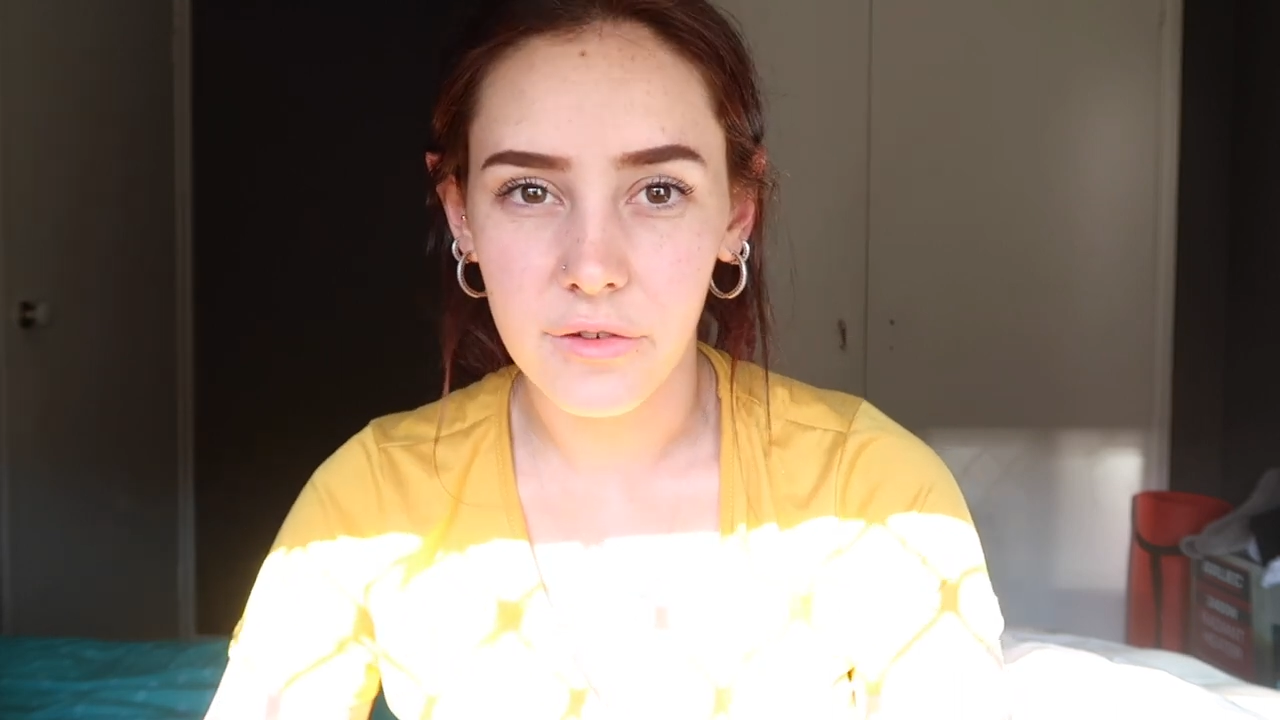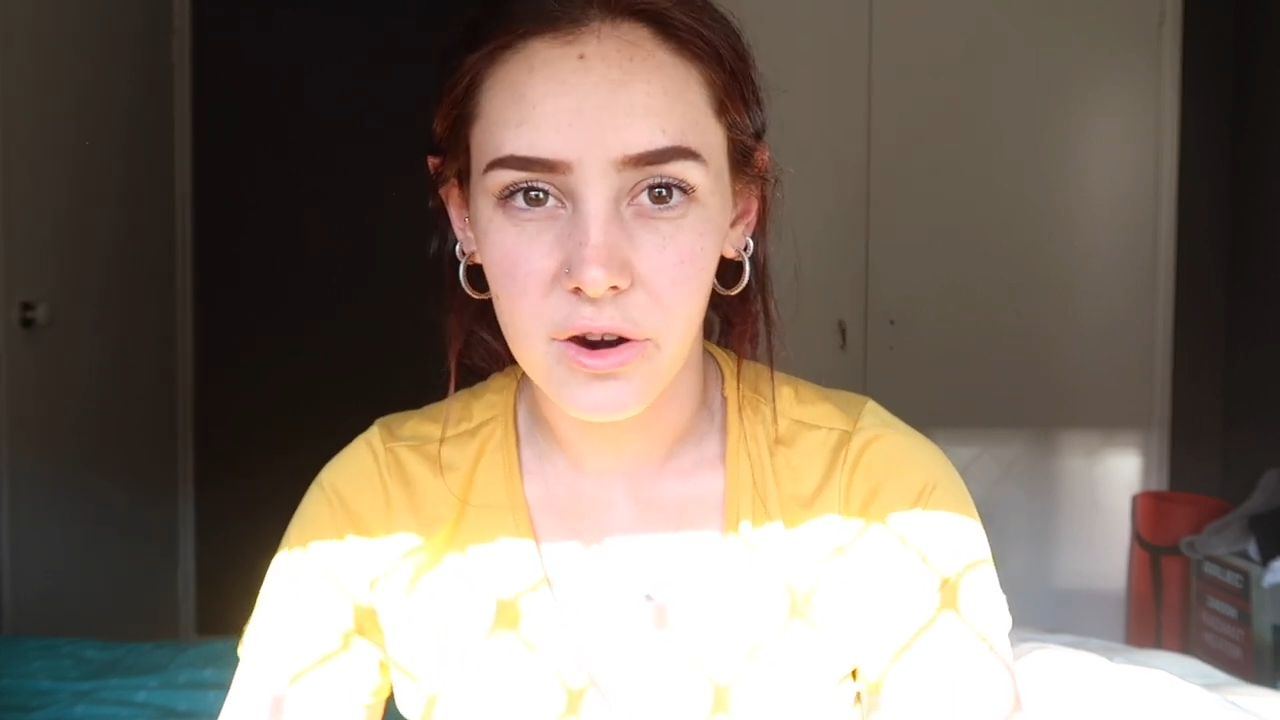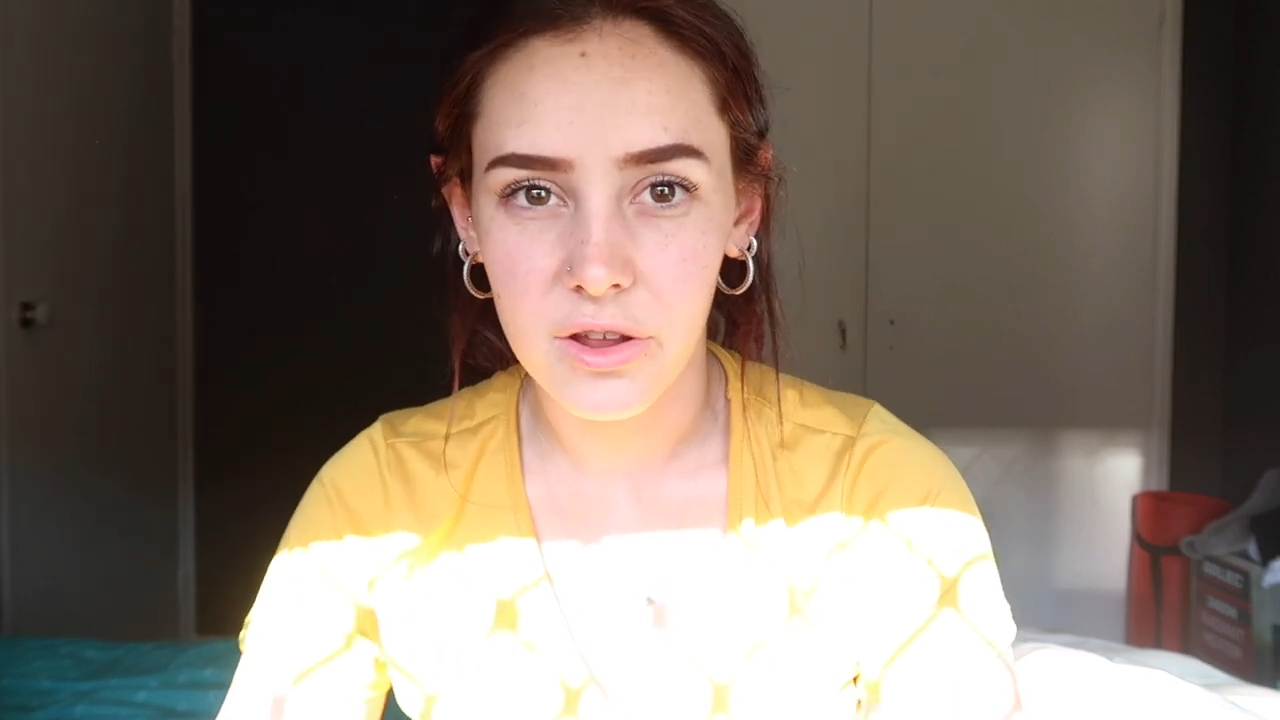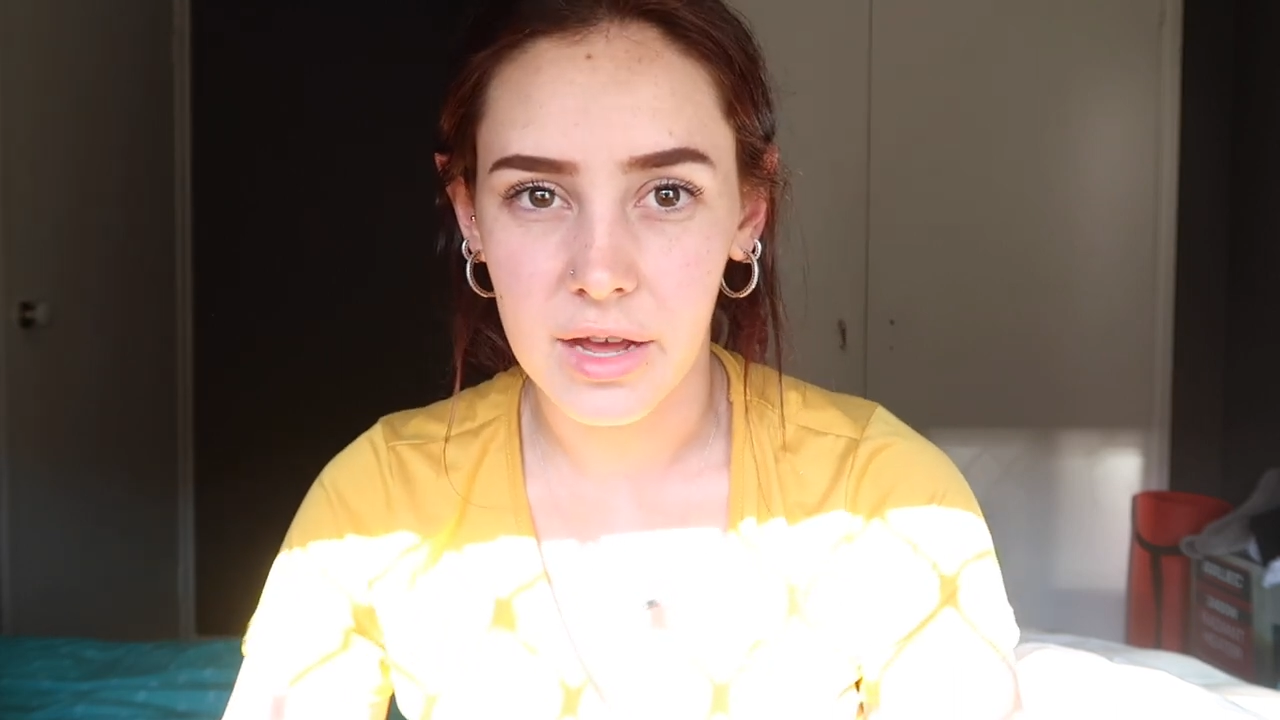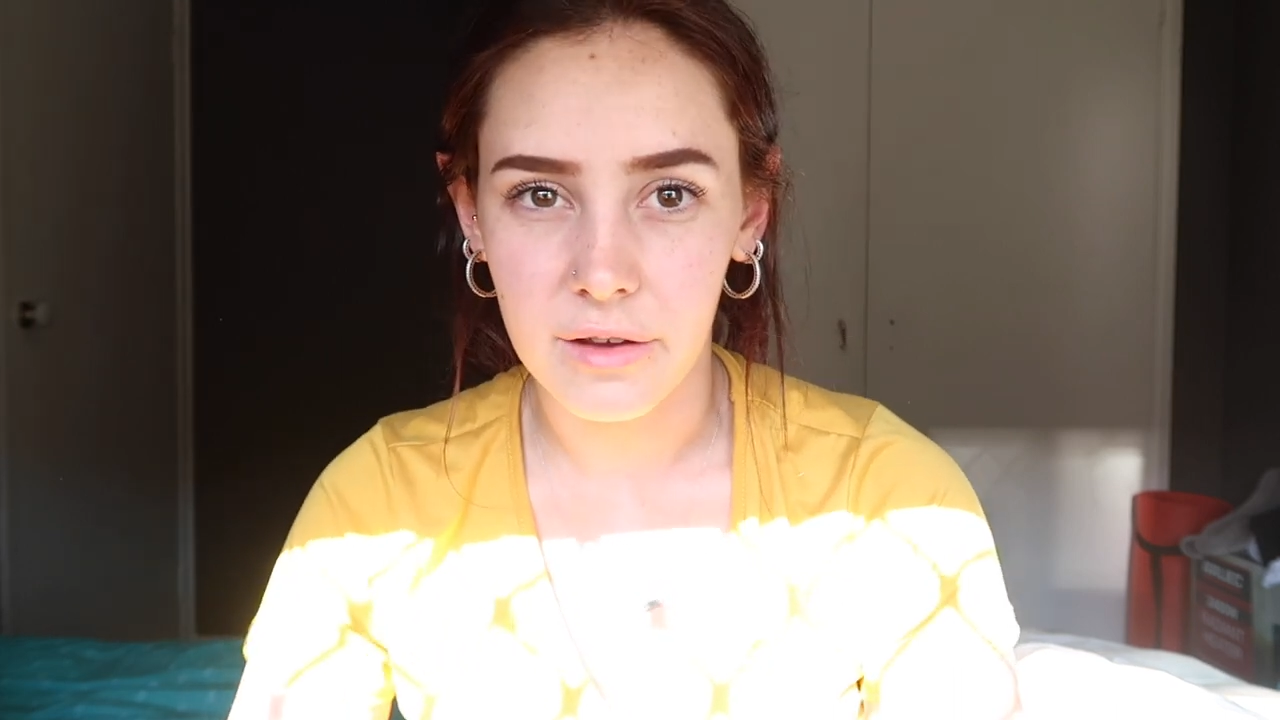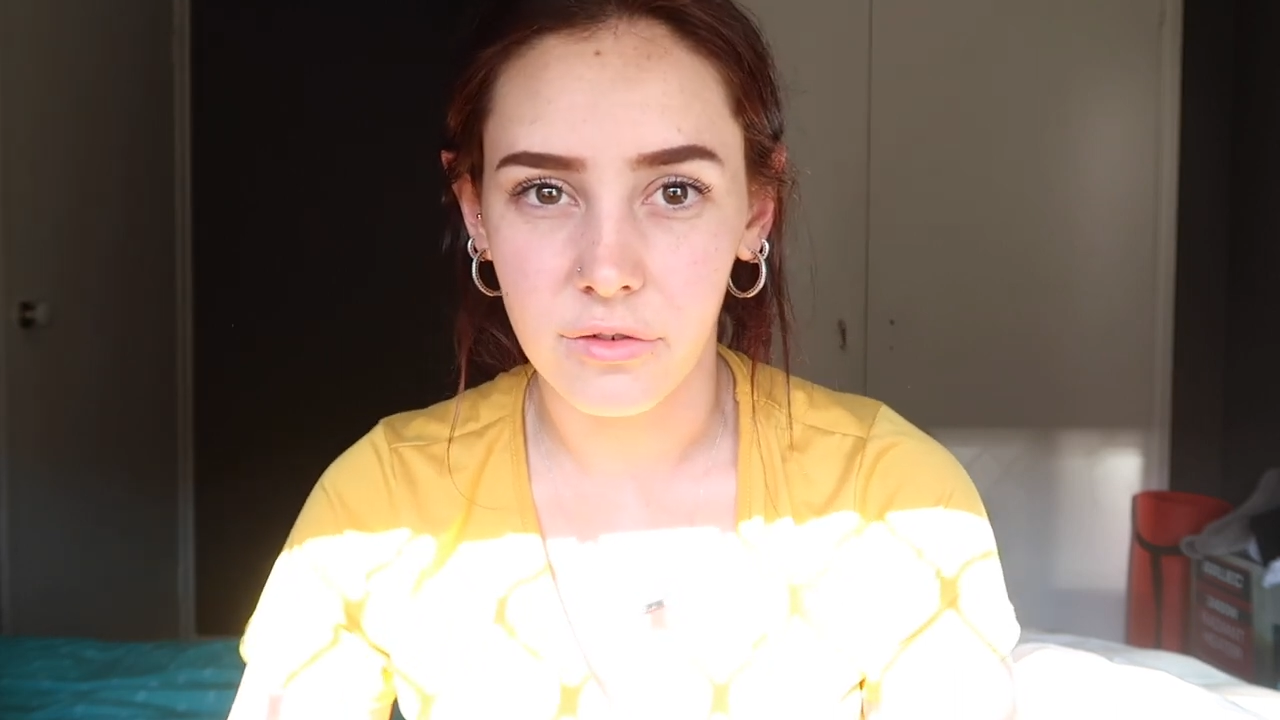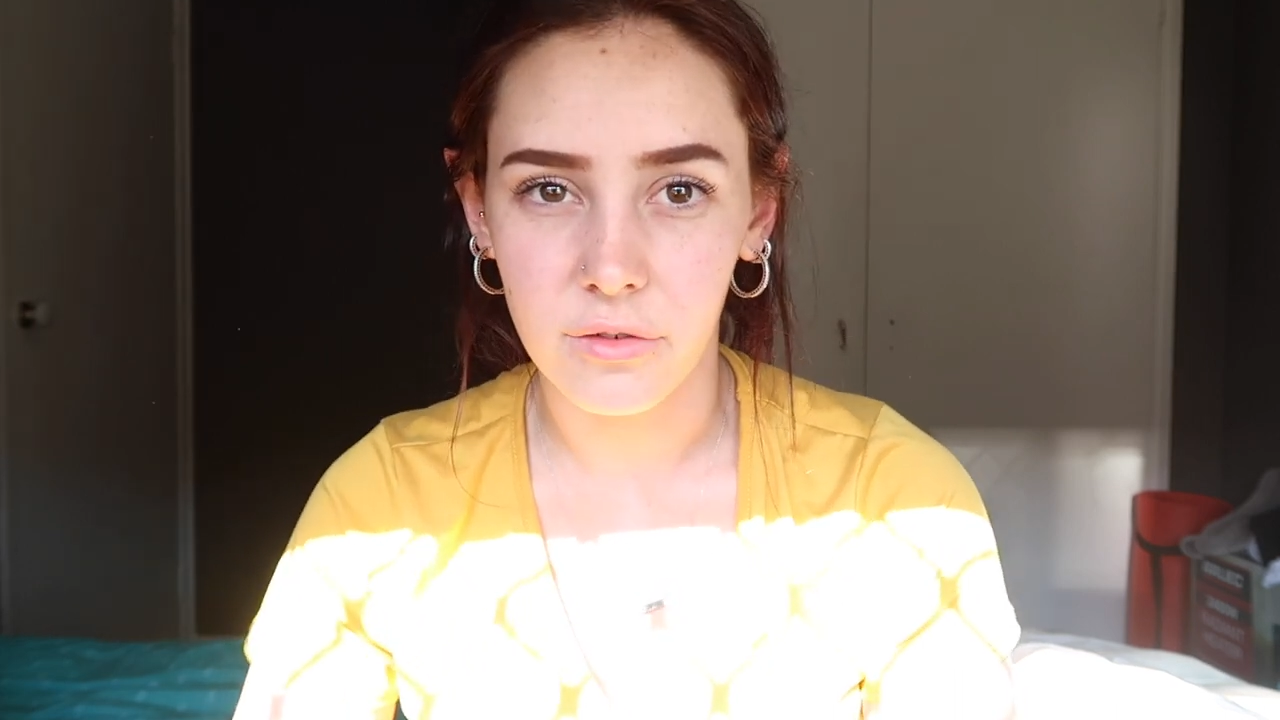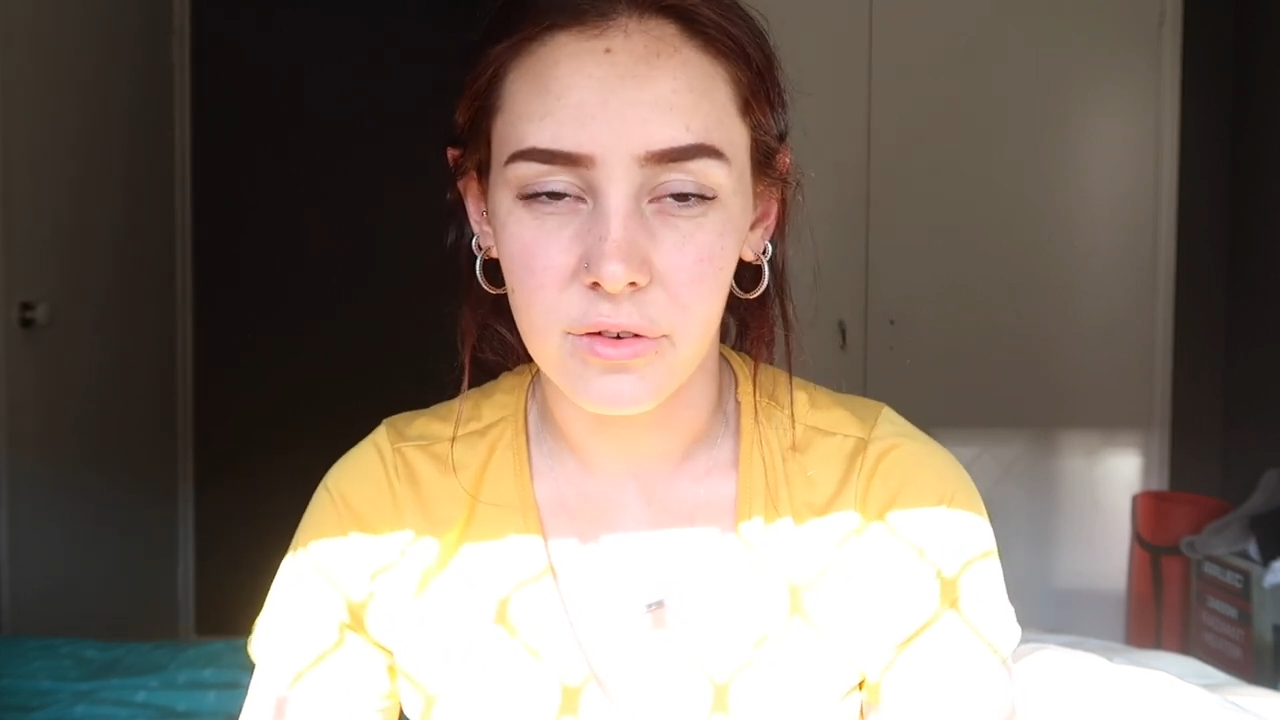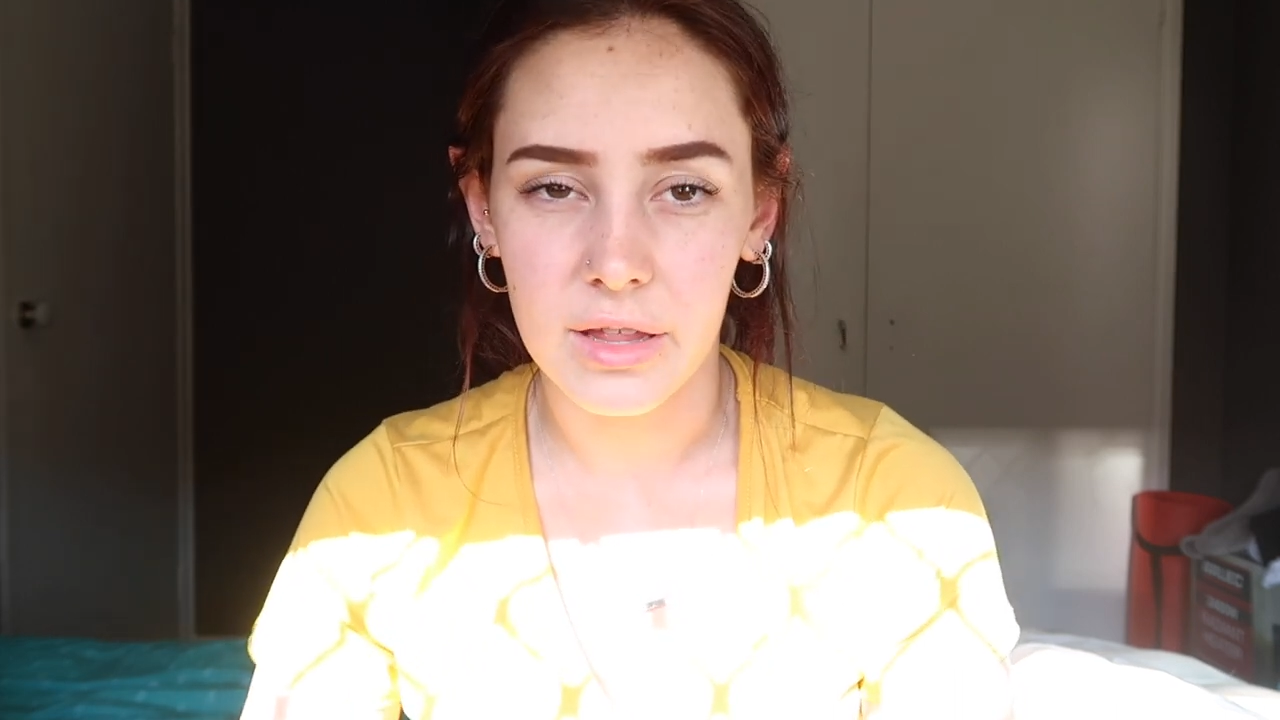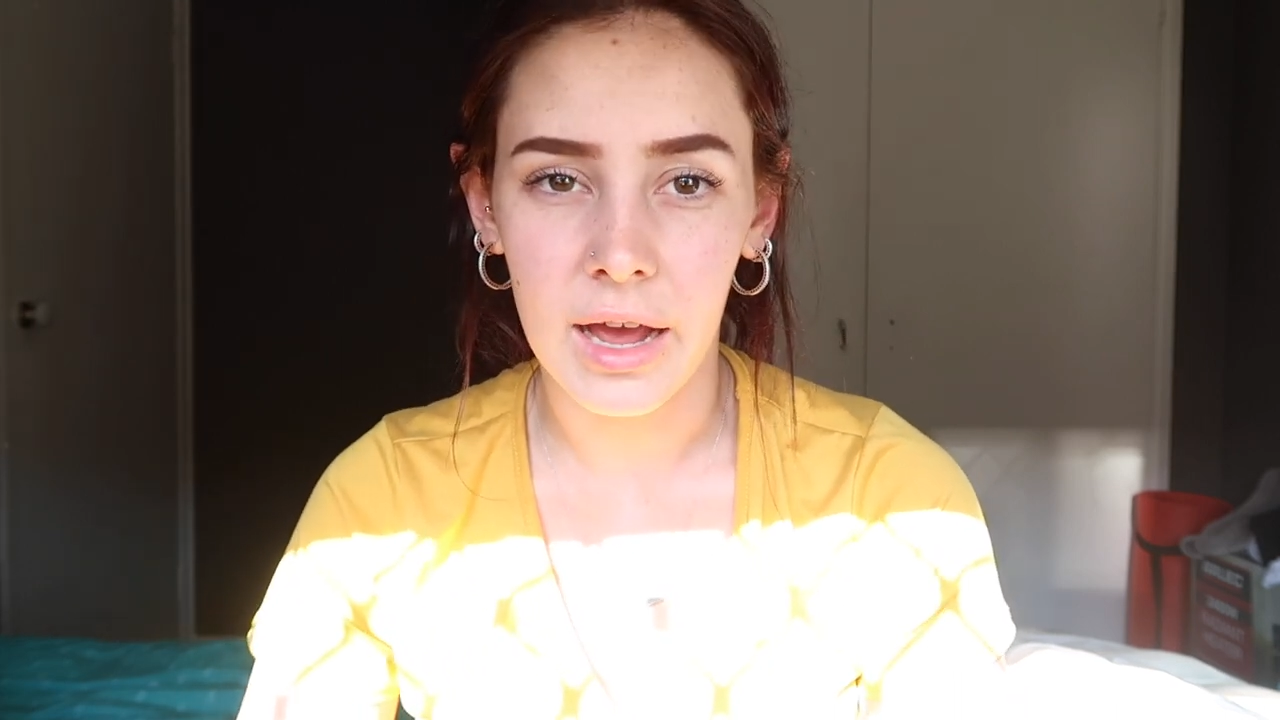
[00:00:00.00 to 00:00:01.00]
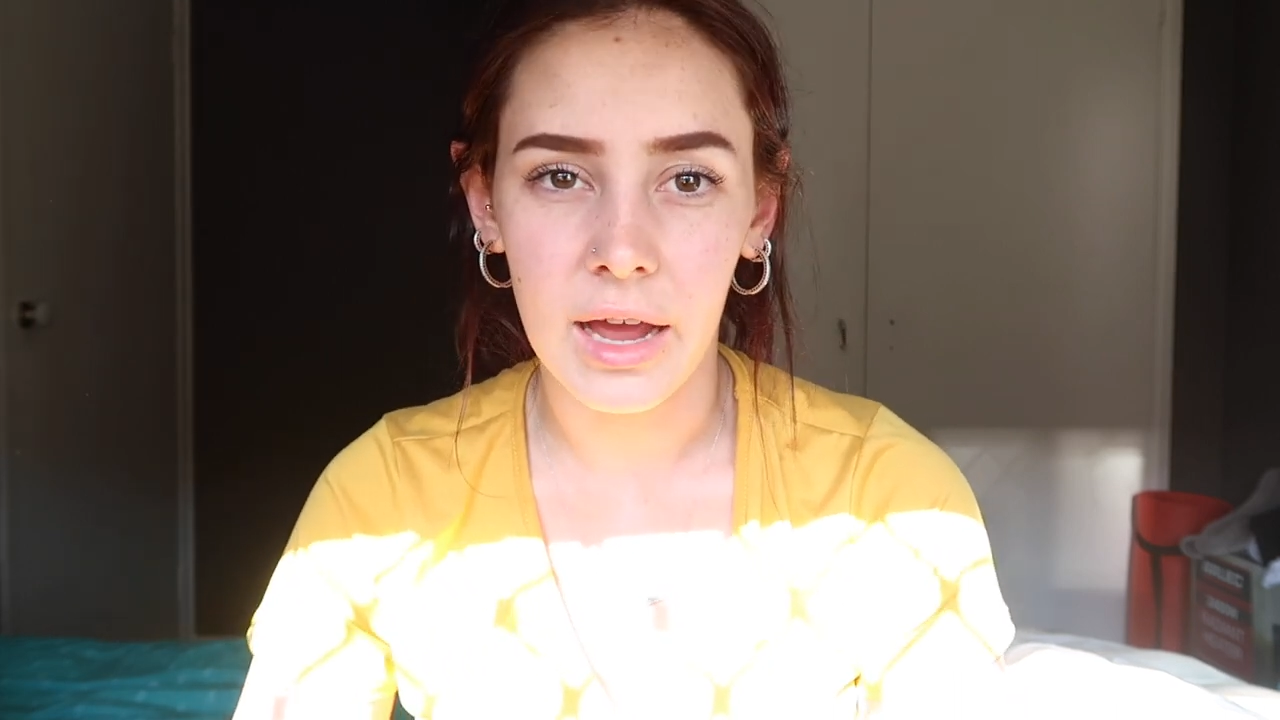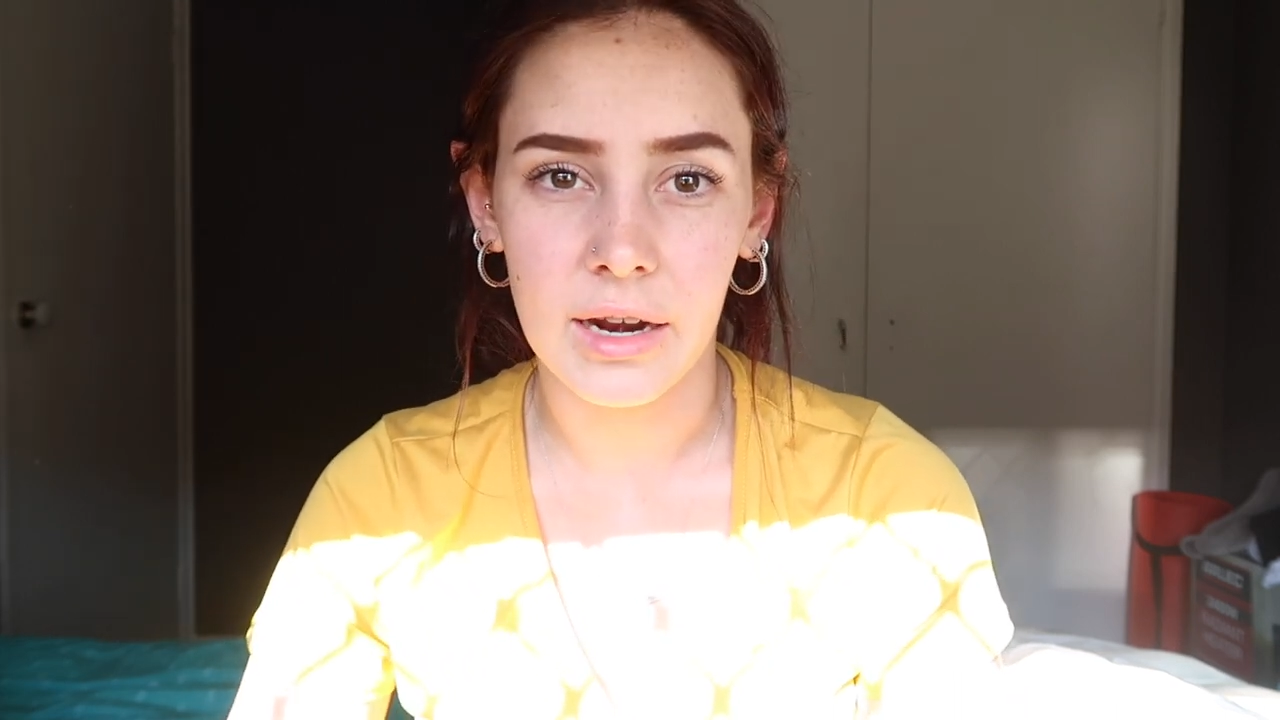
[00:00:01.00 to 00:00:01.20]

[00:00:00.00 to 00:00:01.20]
very thankful for that,